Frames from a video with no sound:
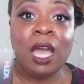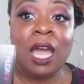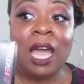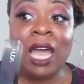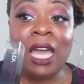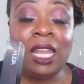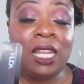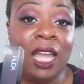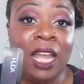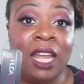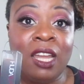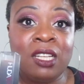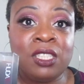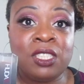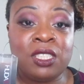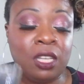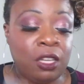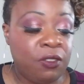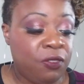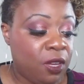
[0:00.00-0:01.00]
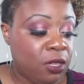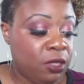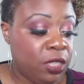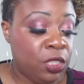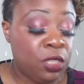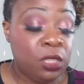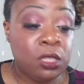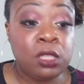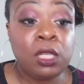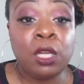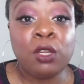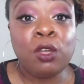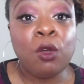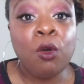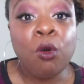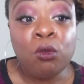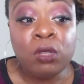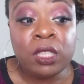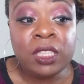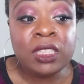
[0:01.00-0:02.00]
I like stick foundations. Now, the
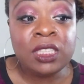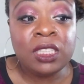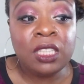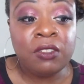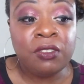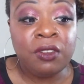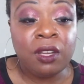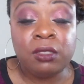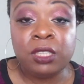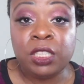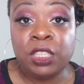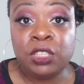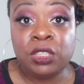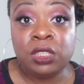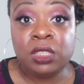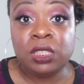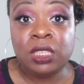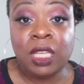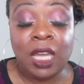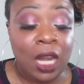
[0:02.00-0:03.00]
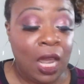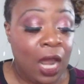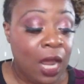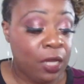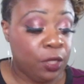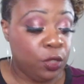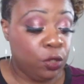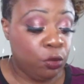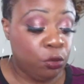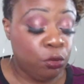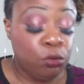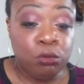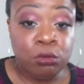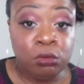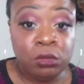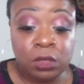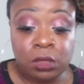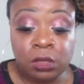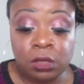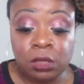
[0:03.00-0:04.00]
only stick foundation that I
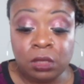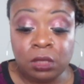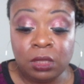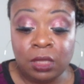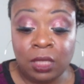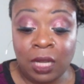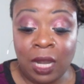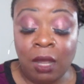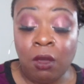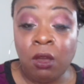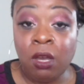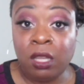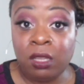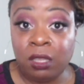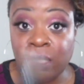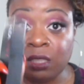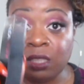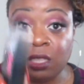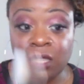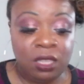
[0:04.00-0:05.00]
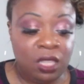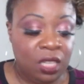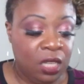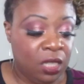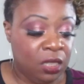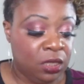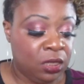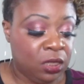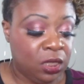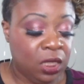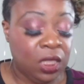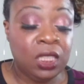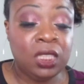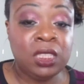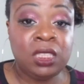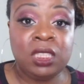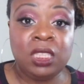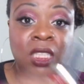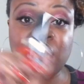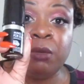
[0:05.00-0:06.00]
use now other than this
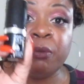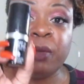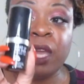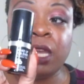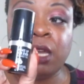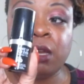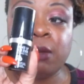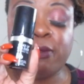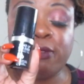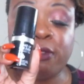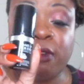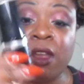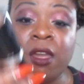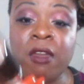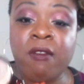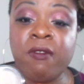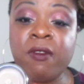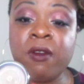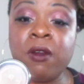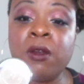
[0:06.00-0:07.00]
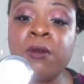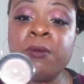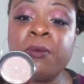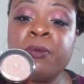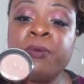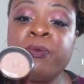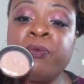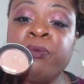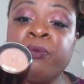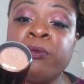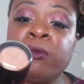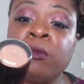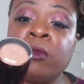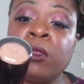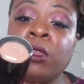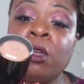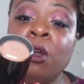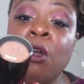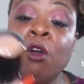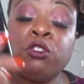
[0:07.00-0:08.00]
is the Makeup Forever
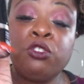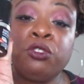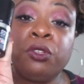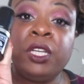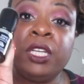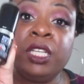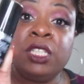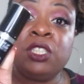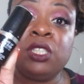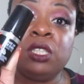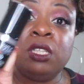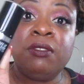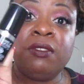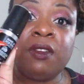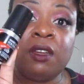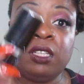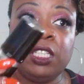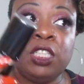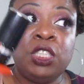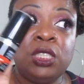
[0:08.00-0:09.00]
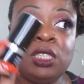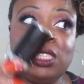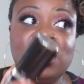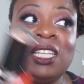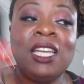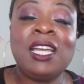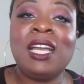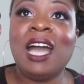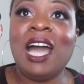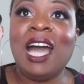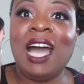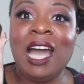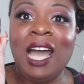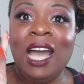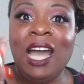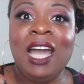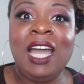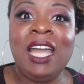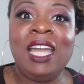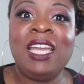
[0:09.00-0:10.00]
Ultra HD foundation stick.
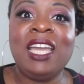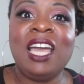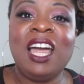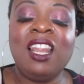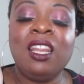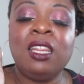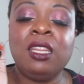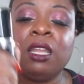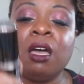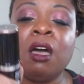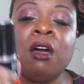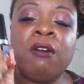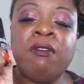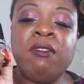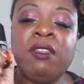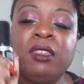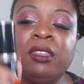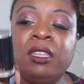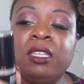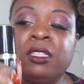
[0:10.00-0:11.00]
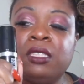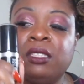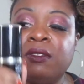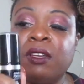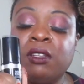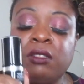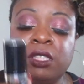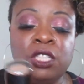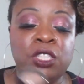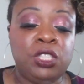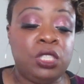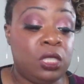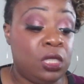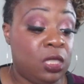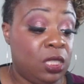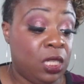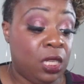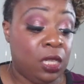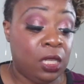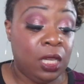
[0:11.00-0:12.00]
I love this foundation
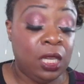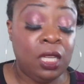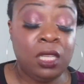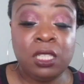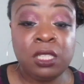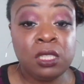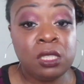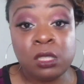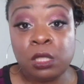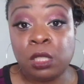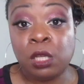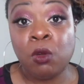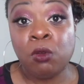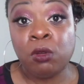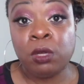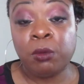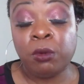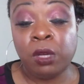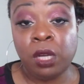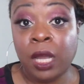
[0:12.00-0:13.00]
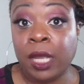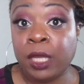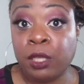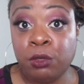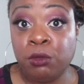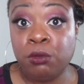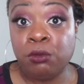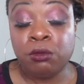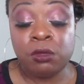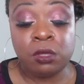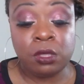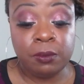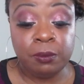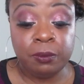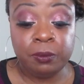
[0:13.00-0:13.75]
stick, and this is the only one I use